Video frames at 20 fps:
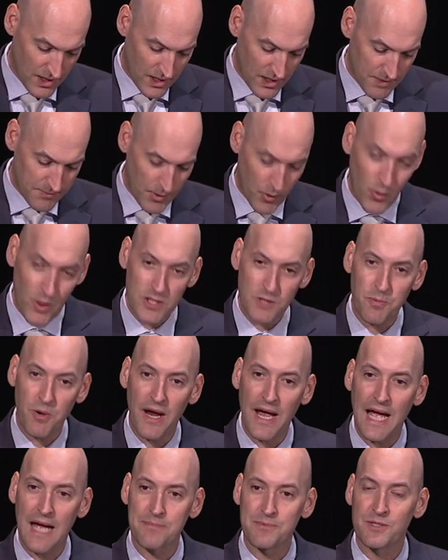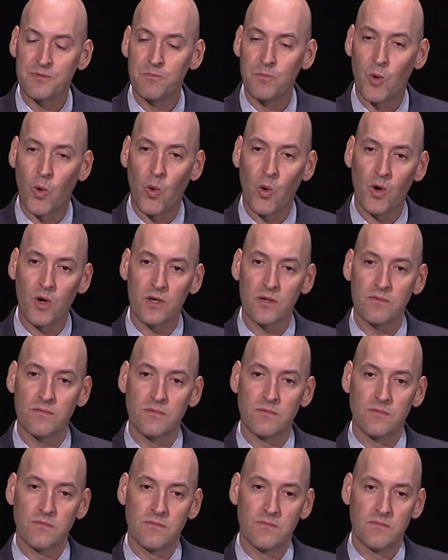But what's perhaps more
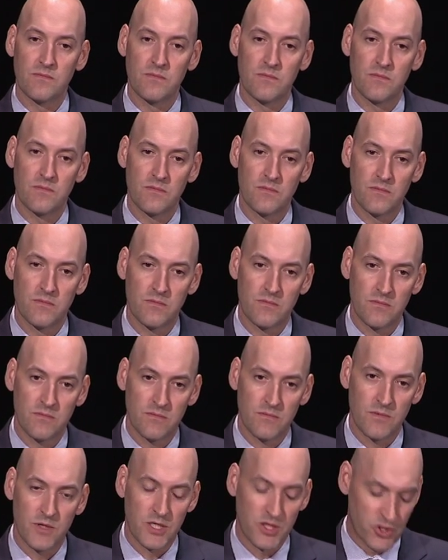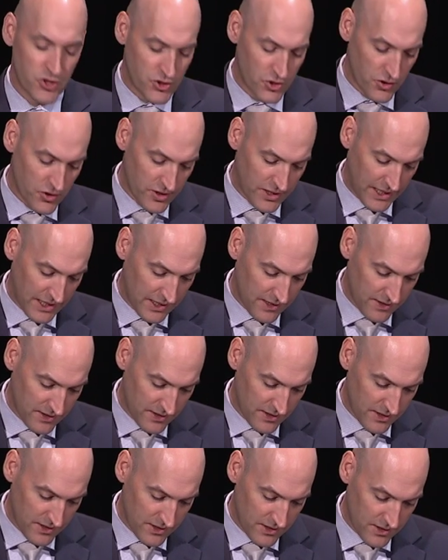concerning
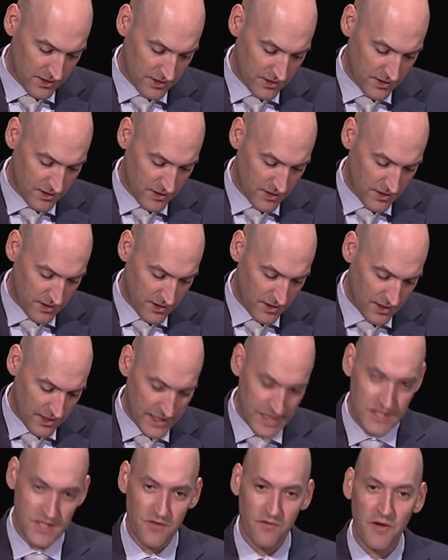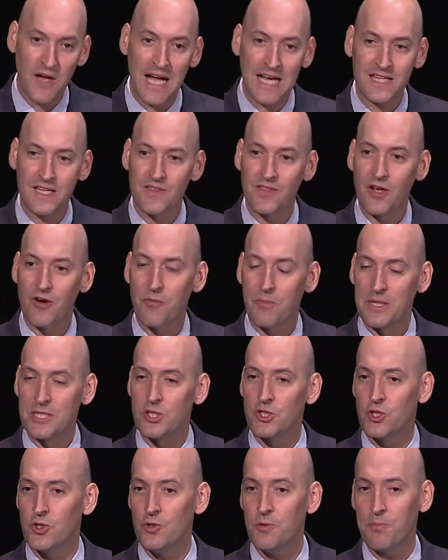is the fact that there have been
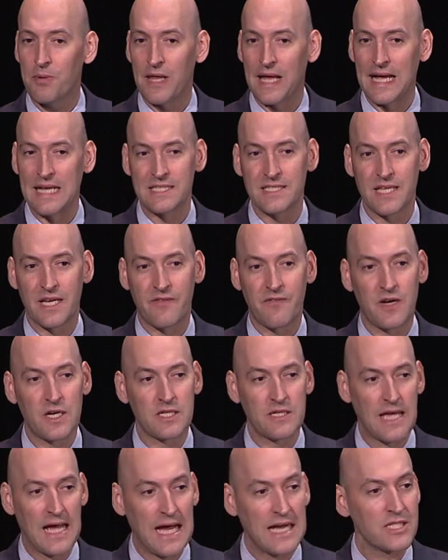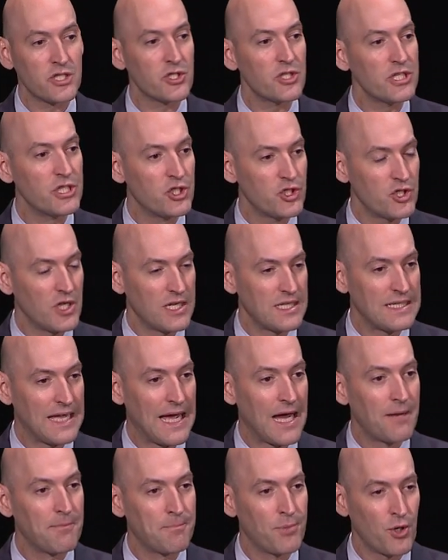two plants that have actually shut
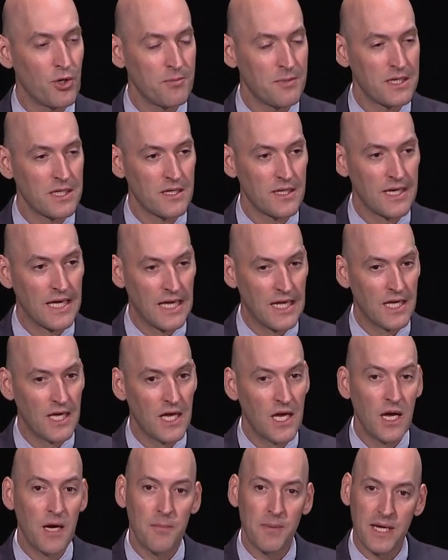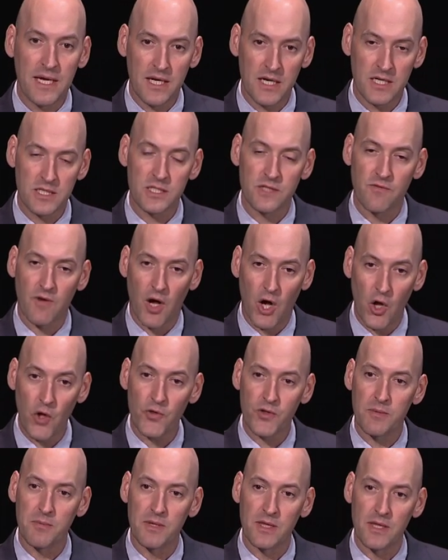down permanently
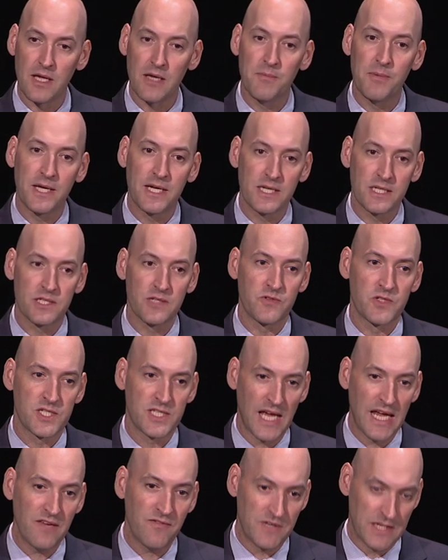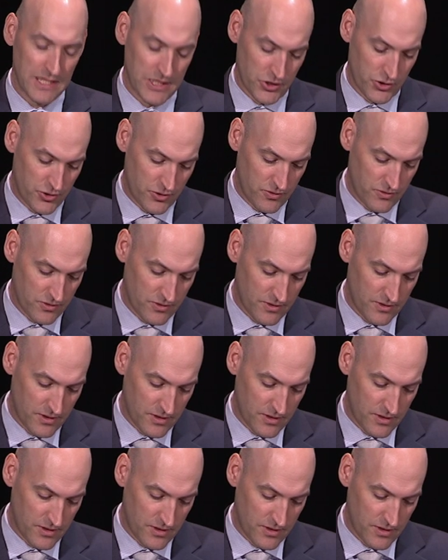ultimately because of safety issues.